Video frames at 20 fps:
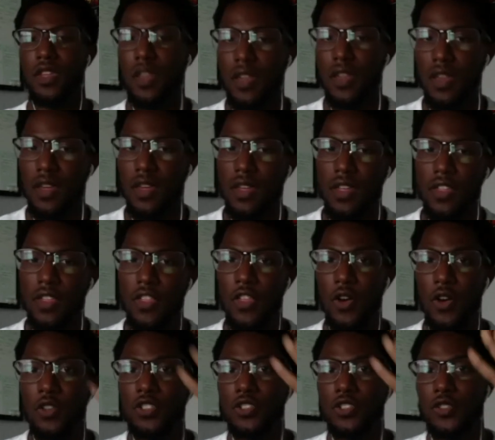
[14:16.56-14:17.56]

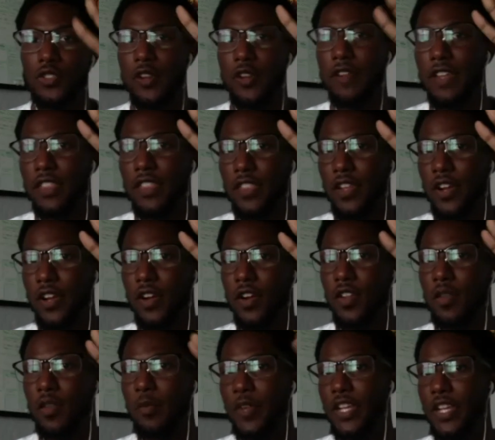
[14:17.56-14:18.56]
Those three right there are the
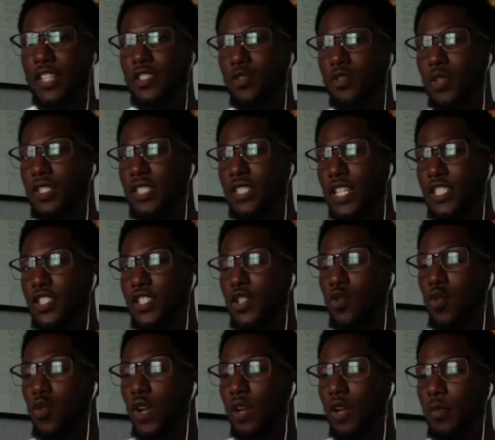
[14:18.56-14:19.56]
biggest ones that you
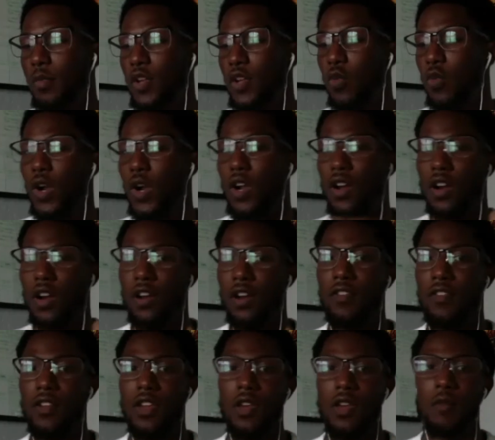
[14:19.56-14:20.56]
want to be aware of,
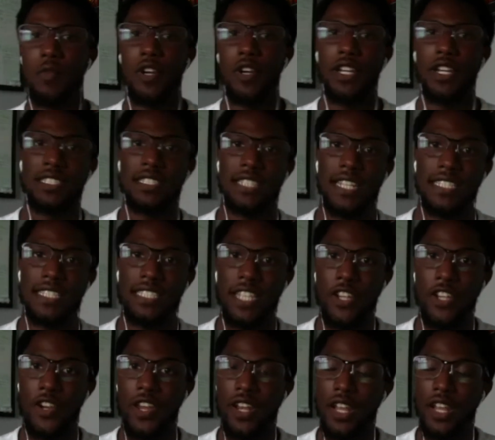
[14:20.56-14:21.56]
because let's say you're
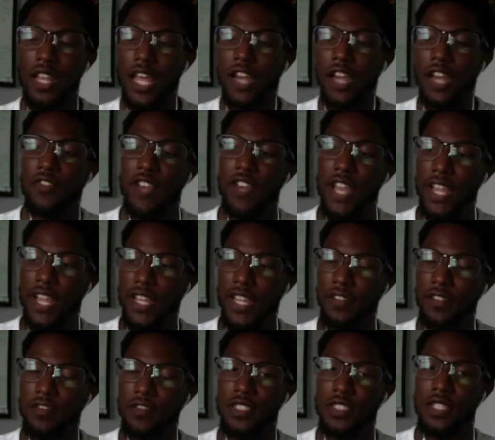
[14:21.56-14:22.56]
getting a lot of
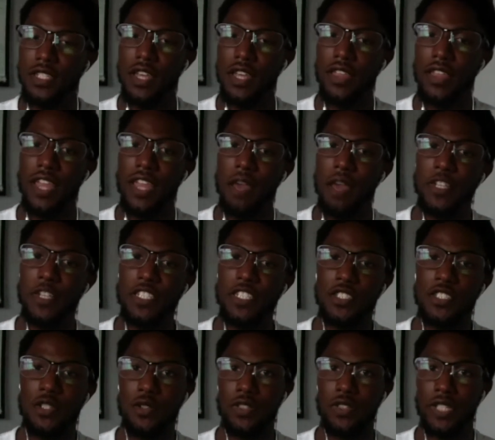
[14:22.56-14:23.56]
negatives. That means
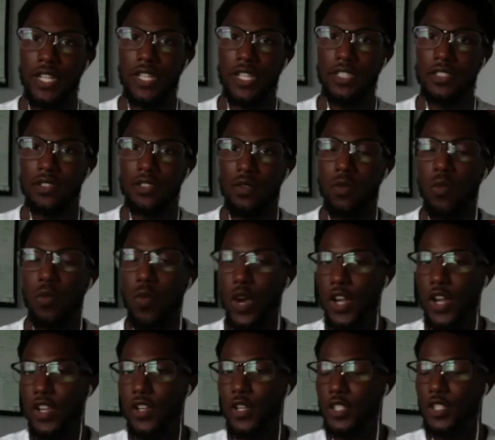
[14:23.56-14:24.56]
two things.
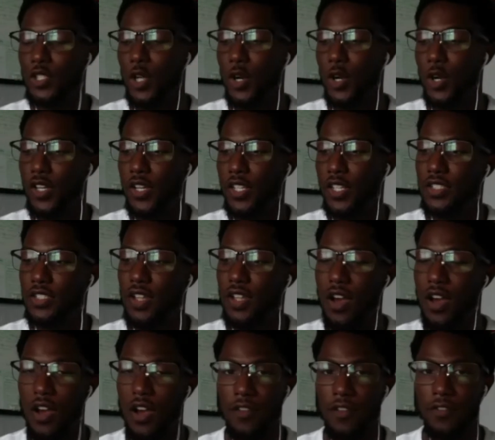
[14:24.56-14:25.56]
One, your targeting is
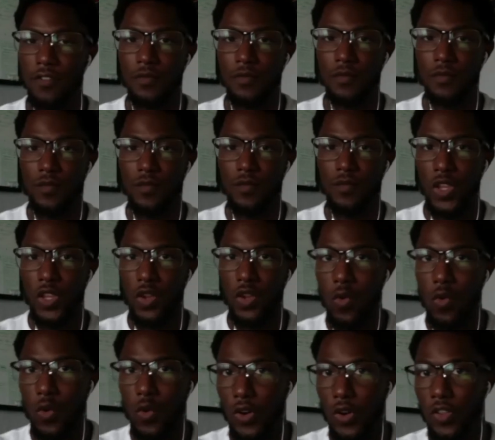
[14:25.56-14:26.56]
off,
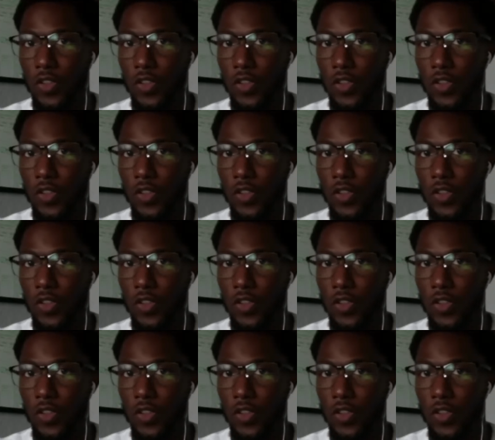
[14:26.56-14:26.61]
or